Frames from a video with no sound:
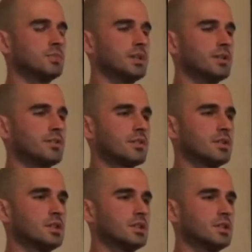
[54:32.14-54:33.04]
but it's
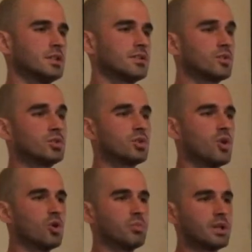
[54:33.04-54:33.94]
uh, it's a good
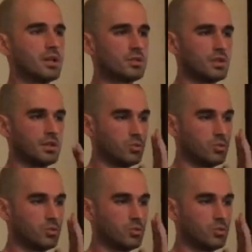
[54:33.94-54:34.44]
goal because